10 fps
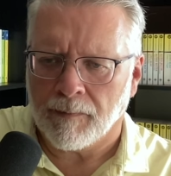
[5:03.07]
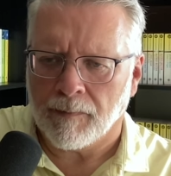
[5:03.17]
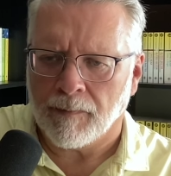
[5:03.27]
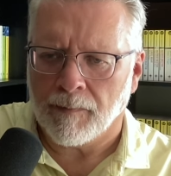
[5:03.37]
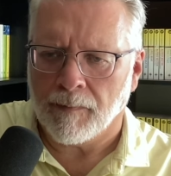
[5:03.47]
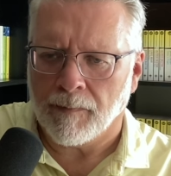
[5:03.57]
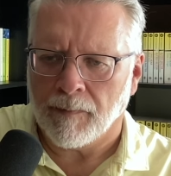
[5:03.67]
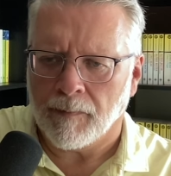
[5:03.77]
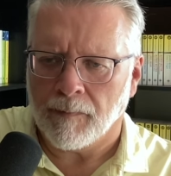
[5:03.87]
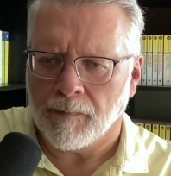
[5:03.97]

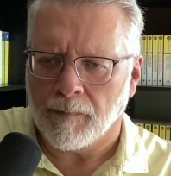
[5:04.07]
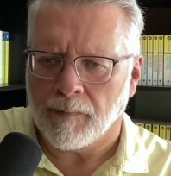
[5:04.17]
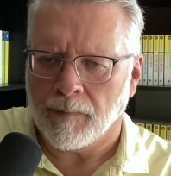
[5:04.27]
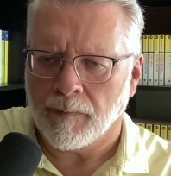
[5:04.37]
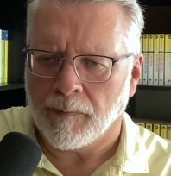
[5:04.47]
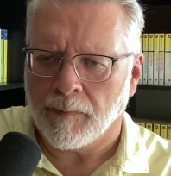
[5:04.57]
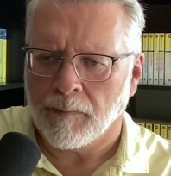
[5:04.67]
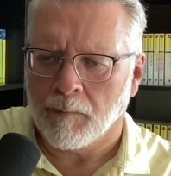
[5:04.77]
No one is speaking in this clip.